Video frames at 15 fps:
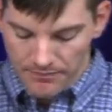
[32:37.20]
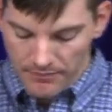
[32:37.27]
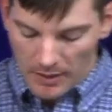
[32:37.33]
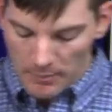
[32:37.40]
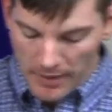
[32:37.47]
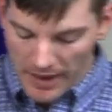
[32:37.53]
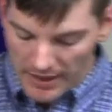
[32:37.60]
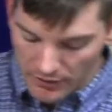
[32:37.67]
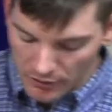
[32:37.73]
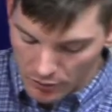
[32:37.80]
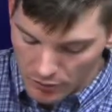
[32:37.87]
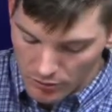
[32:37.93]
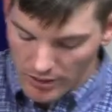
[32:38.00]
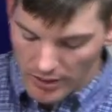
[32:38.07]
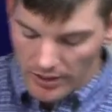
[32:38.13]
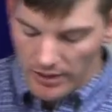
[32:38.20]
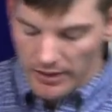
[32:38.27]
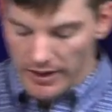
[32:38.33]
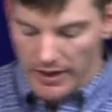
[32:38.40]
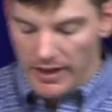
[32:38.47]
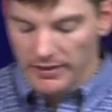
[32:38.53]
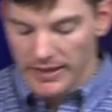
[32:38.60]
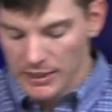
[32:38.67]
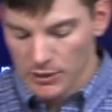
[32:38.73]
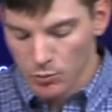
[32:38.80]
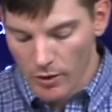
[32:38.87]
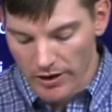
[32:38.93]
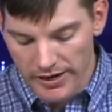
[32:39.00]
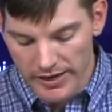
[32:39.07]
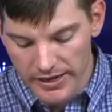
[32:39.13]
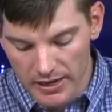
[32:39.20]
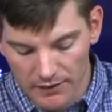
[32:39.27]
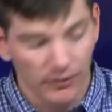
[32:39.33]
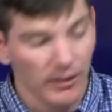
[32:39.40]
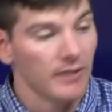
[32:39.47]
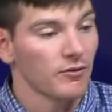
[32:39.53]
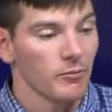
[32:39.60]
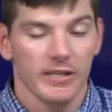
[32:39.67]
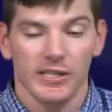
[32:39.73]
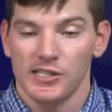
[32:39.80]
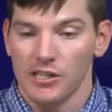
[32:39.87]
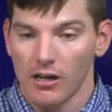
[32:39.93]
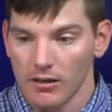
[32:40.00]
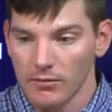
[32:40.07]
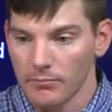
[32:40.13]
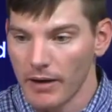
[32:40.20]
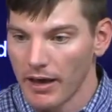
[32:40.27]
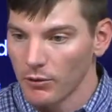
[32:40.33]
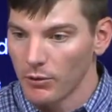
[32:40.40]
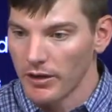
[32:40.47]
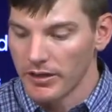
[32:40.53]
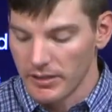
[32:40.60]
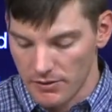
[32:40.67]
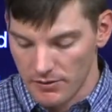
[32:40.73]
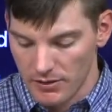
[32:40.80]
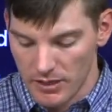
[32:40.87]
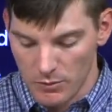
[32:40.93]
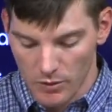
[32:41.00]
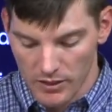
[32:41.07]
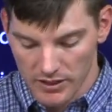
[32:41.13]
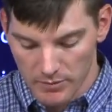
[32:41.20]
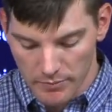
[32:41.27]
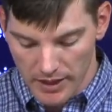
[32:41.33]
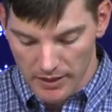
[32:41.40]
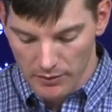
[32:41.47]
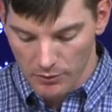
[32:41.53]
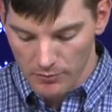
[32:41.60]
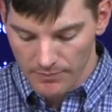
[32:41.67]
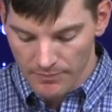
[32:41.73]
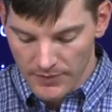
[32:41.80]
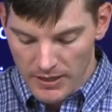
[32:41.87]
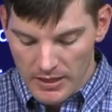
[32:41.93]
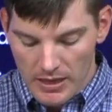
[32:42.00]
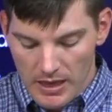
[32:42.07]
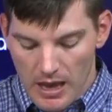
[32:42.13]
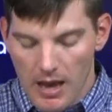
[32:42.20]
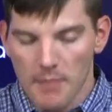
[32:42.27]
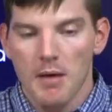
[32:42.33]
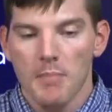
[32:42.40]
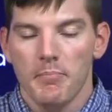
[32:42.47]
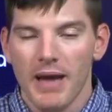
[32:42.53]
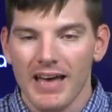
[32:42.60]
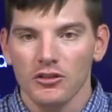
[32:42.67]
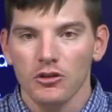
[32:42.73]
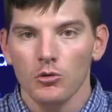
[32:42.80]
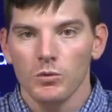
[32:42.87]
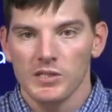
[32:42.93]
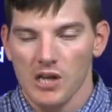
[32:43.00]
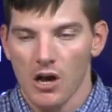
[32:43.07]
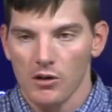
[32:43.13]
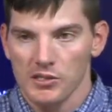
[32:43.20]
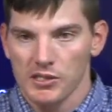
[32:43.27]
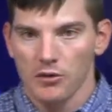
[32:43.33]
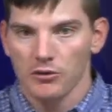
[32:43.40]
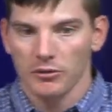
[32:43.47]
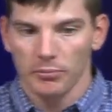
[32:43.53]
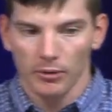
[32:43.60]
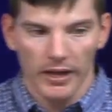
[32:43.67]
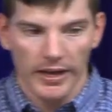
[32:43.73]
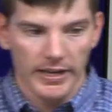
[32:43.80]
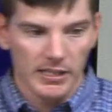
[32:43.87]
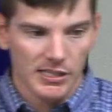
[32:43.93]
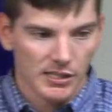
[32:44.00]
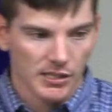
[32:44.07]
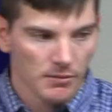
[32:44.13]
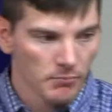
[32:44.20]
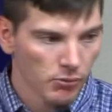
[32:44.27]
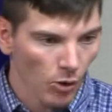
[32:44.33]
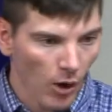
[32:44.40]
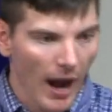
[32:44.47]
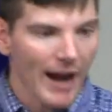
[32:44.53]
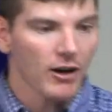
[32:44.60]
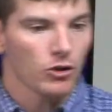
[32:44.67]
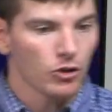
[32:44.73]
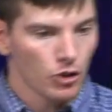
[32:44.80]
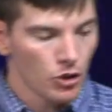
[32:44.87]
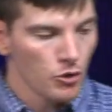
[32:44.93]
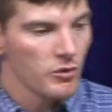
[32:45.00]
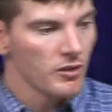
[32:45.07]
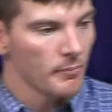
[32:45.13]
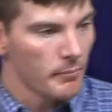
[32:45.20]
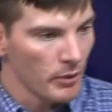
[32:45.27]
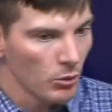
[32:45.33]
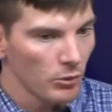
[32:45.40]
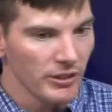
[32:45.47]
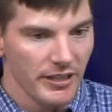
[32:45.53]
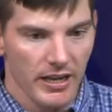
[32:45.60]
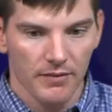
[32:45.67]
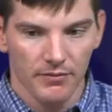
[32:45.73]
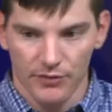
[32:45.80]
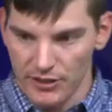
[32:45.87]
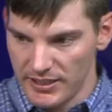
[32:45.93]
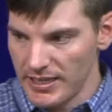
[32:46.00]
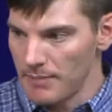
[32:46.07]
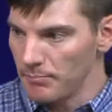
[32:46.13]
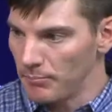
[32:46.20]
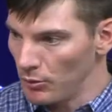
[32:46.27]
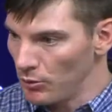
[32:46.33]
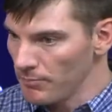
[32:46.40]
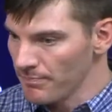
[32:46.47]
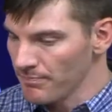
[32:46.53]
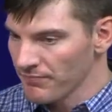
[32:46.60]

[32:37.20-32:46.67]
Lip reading: Bethel, and that's where he fled from Esau, by the way. He went to Bethel. Bethel was also the place prior to the building of the temple